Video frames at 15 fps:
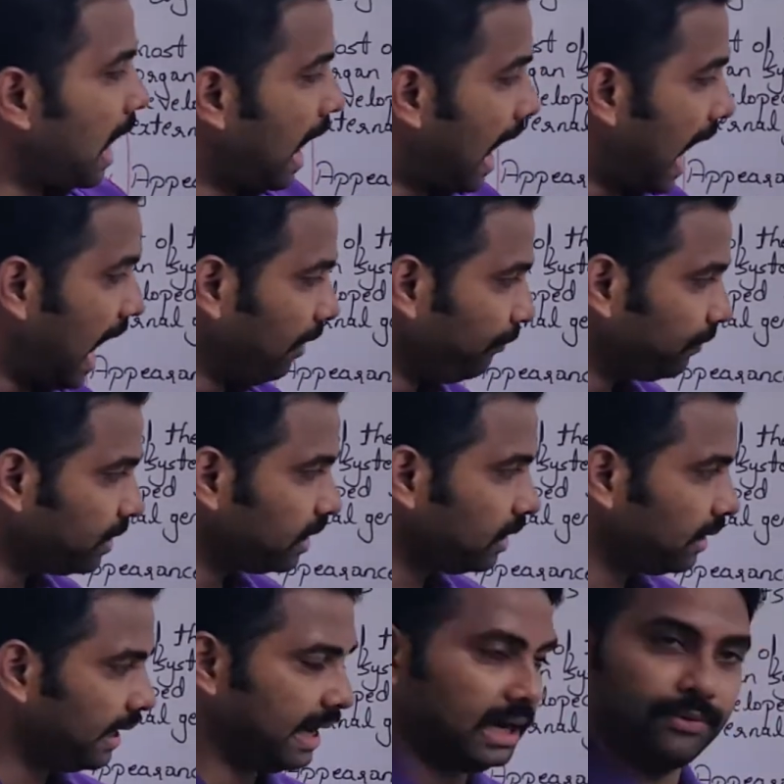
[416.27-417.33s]
After
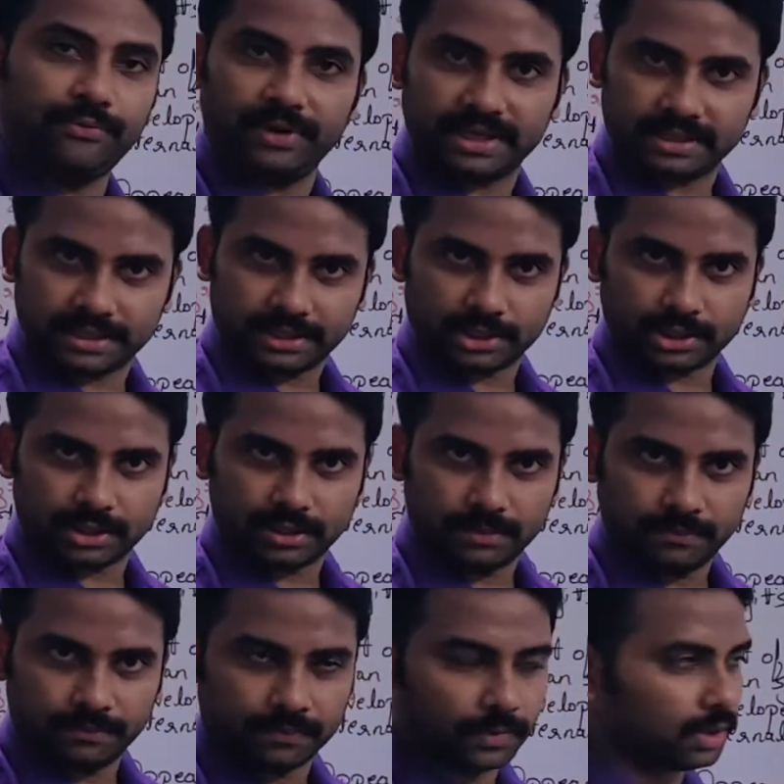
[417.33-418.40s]
head
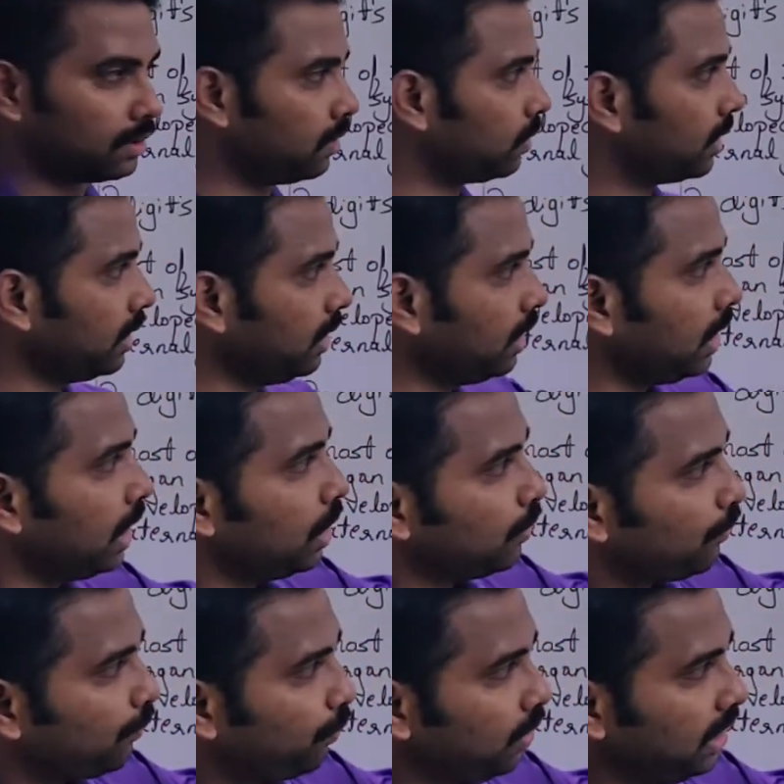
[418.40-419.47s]
fixation, okay,
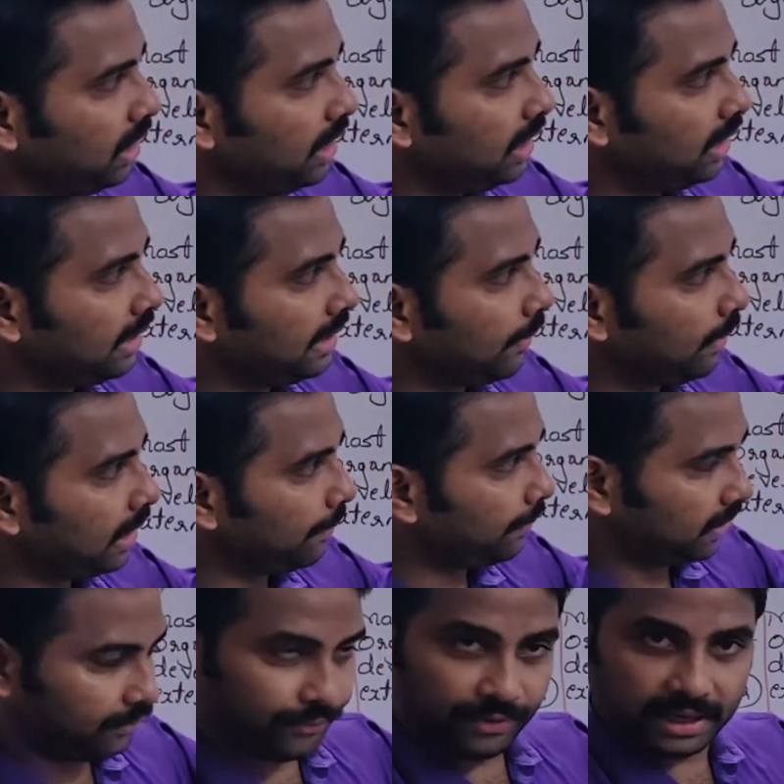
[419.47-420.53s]
fully
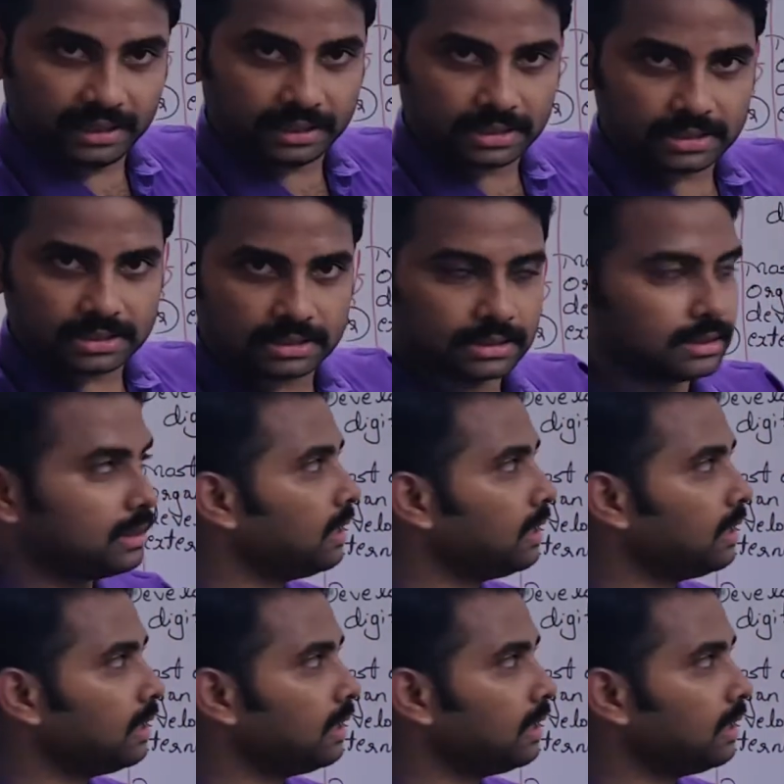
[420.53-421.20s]
developed fetus